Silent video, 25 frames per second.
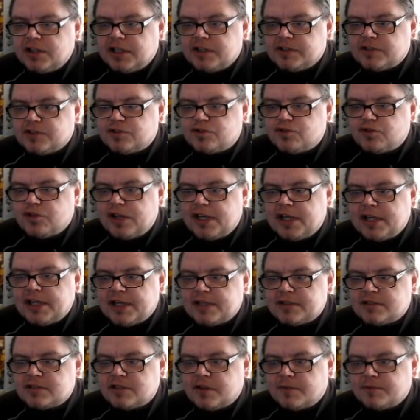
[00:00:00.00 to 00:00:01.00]
As a train,
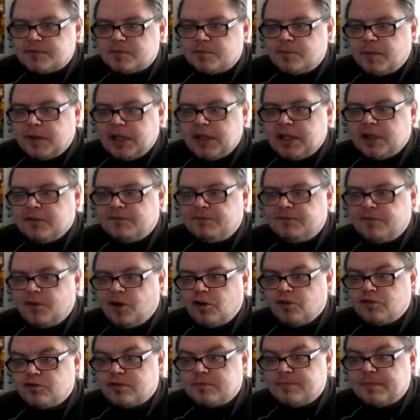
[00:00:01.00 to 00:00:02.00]
has a top speed of
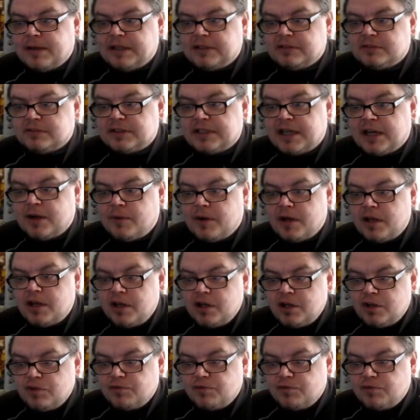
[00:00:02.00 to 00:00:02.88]
400 miles an hour,